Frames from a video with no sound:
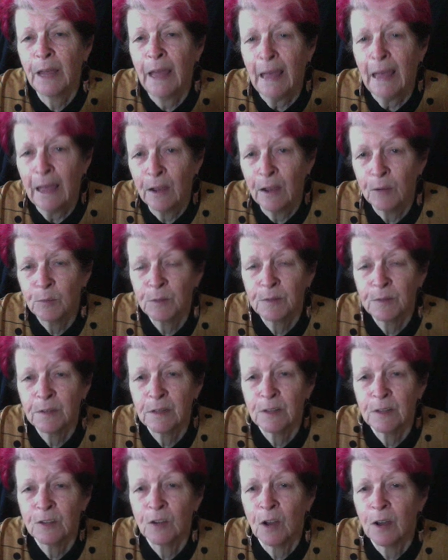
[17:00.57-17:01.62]
helped the
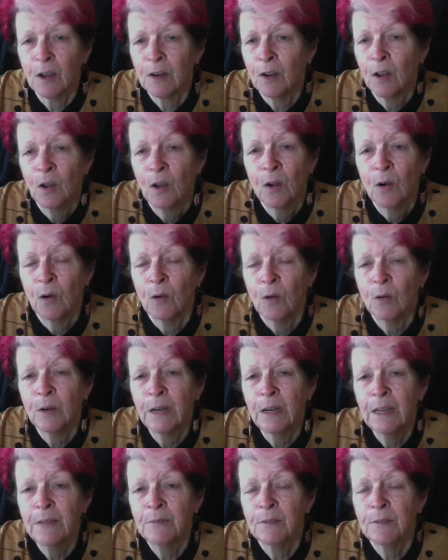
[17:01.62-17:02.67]
design, or
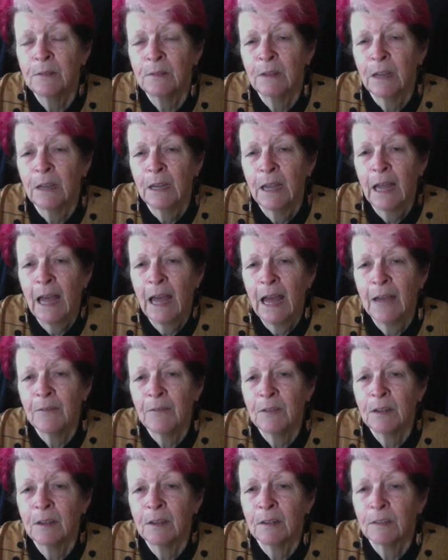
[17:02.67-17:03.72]
even
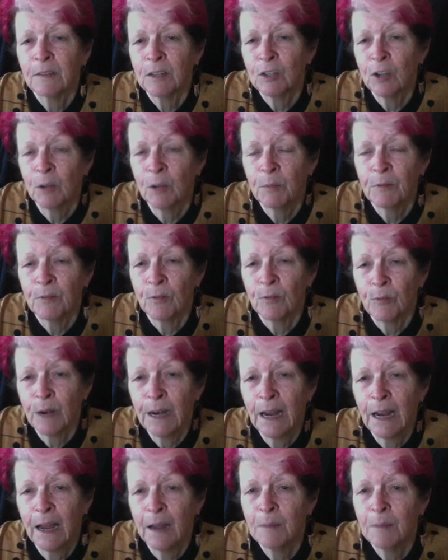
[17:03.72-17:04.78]
having at the top of the red
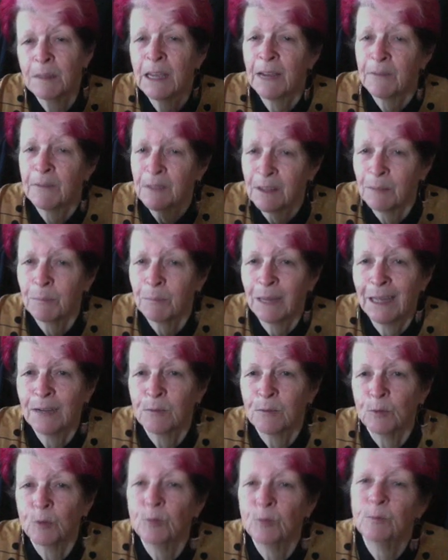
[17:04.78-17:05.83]
arms, having the black
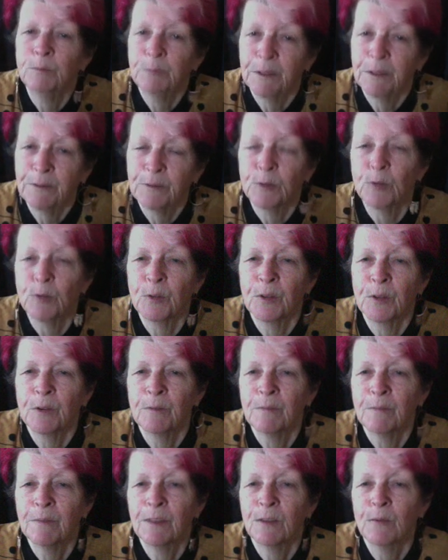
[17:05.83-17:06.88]
wool before the
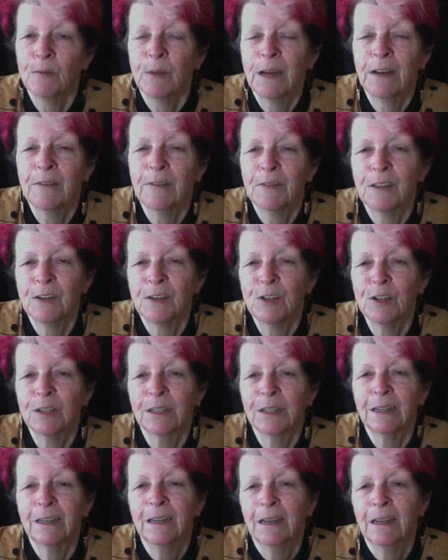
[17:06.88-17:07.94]
red of the
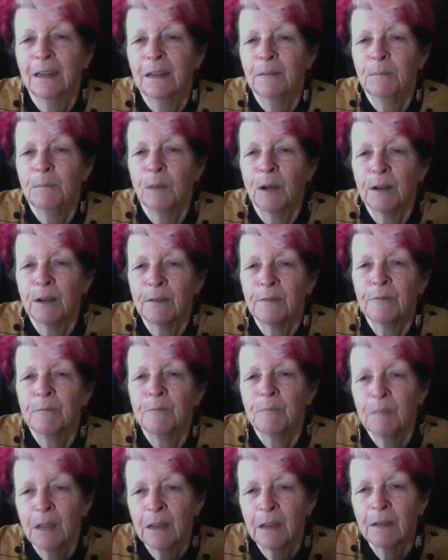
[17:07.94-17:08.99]
chili might have
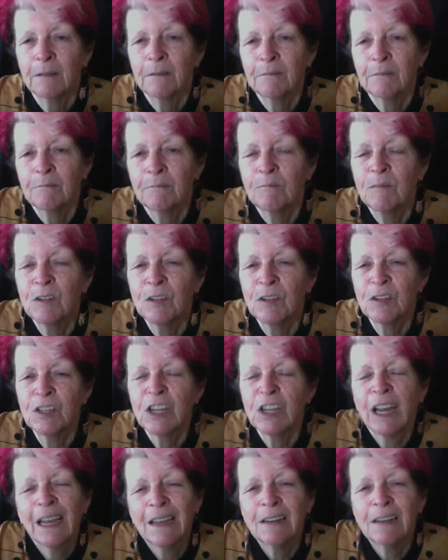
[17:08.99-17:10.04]
just
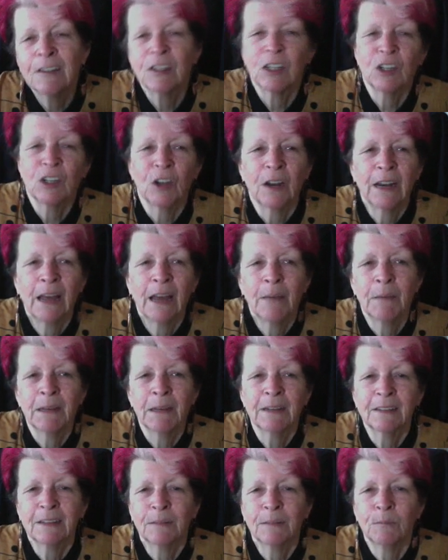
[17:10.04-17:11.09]
changed the dynamic
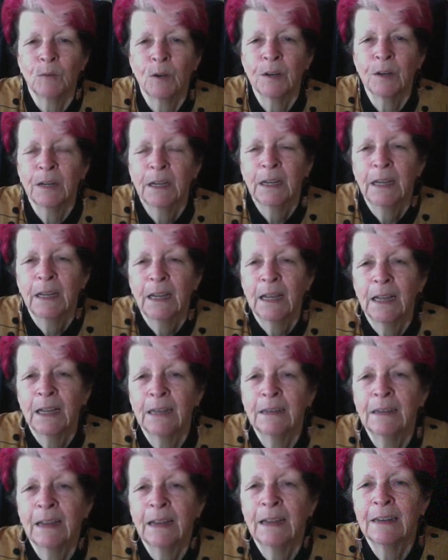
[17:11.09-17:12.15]
somewhat
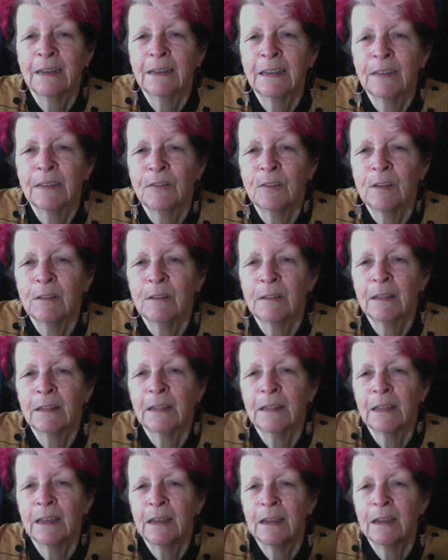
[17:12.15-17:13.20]
and given
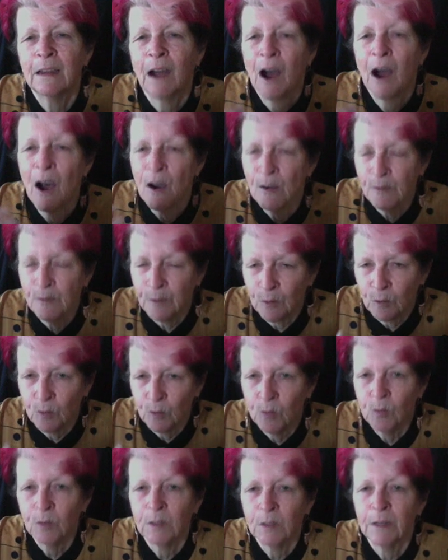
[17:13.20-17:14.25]
the
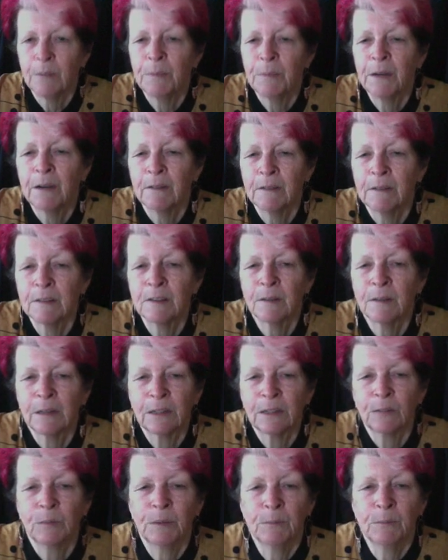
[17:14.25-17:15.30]
overall appearance a little
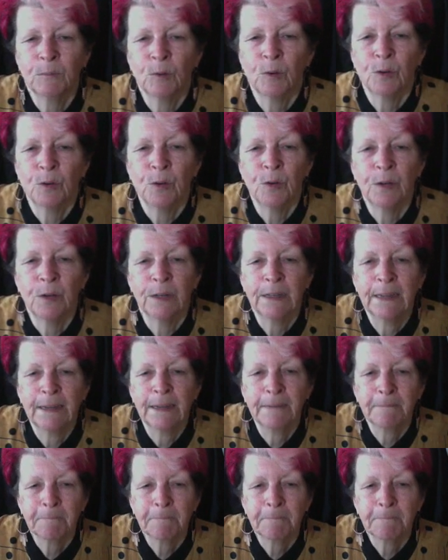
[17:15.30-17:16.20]
bit more unity.